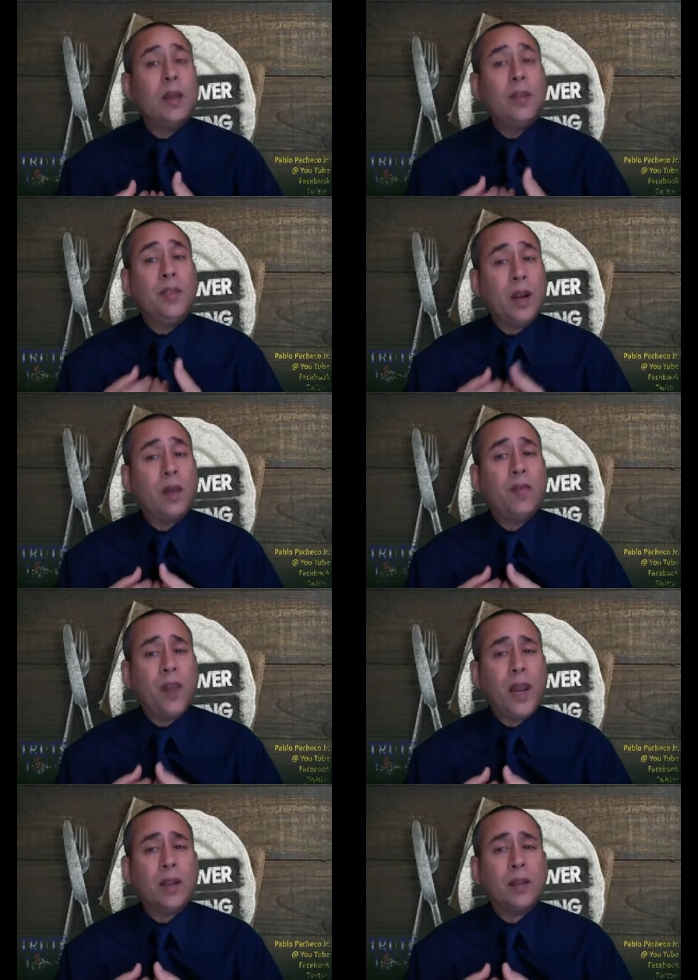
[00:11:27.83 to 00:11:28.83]
their
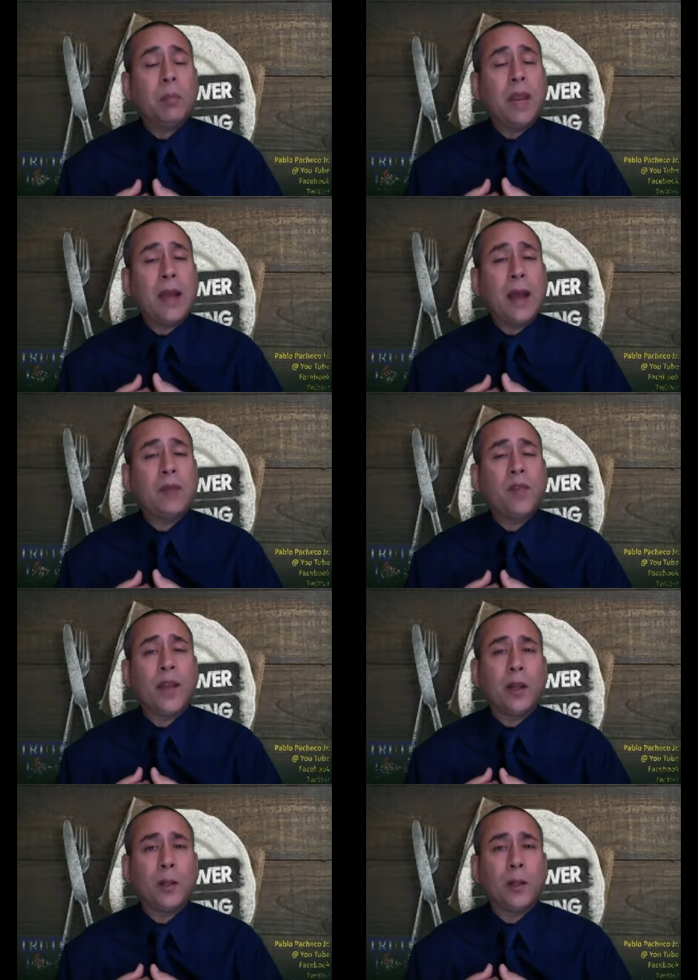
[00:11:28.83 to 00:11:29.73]
faith may not fail.